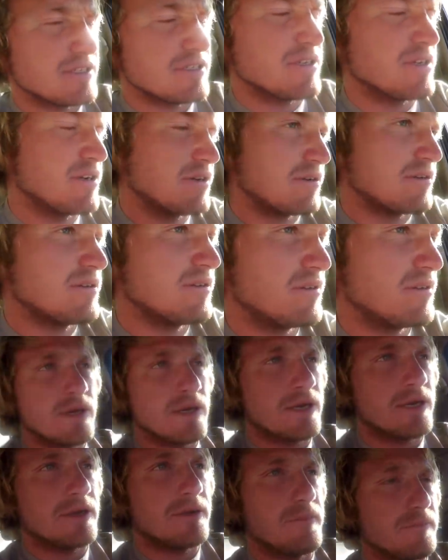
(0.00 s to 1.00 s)
So
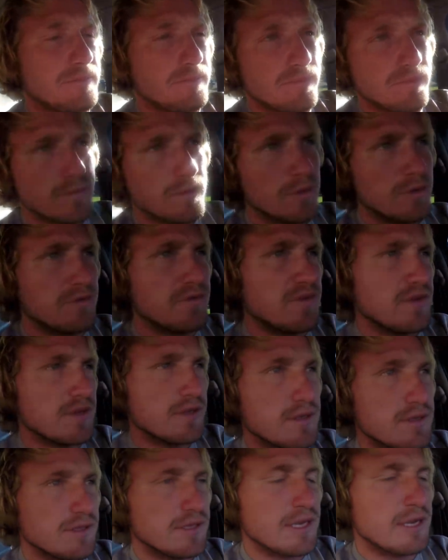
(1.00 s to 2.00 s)
I don't know,
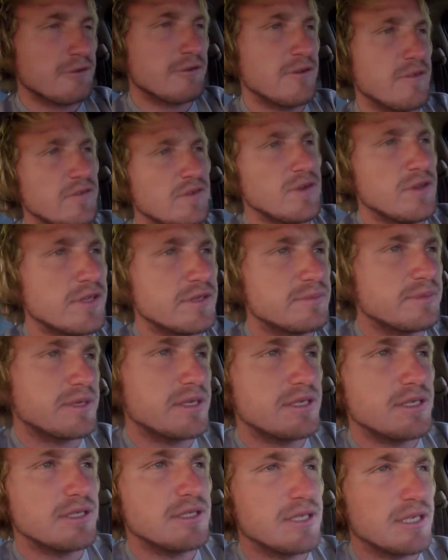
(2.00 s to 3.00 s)
Northfield, never even knew this
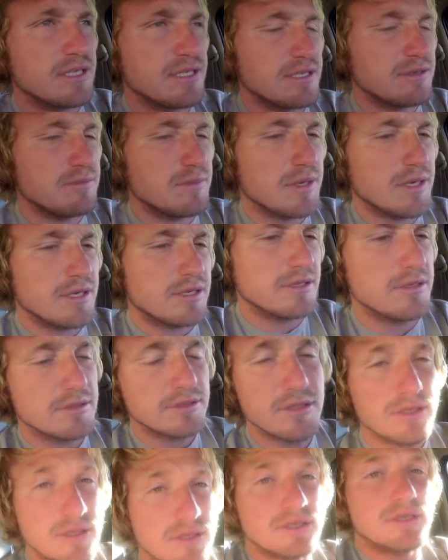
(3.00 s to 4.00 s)
place existed, but
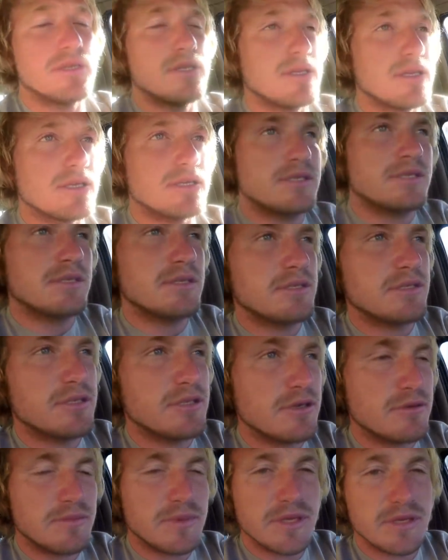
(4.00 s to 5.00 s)
this
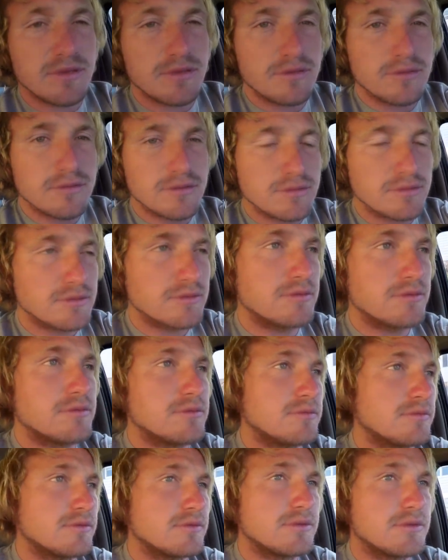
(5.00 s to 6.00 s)
should be cool.
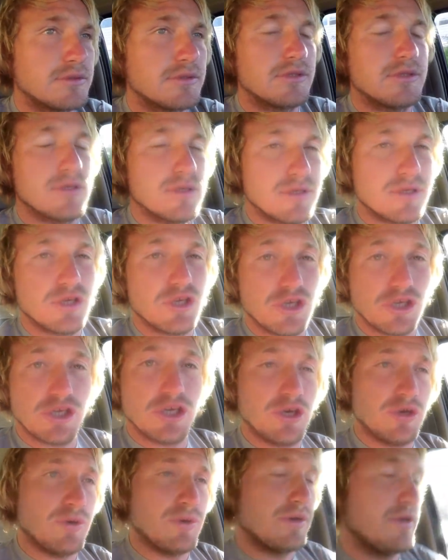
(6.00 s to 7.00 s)

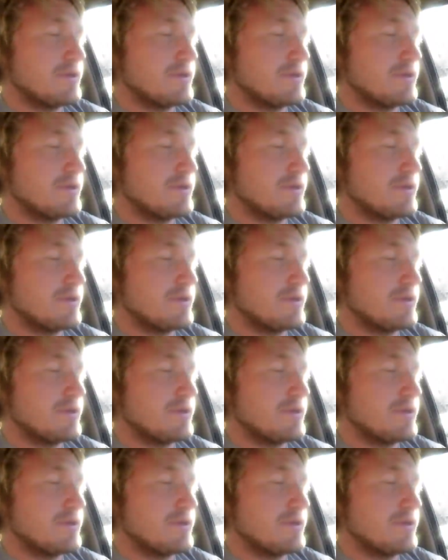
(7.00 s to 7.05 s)
Yeah,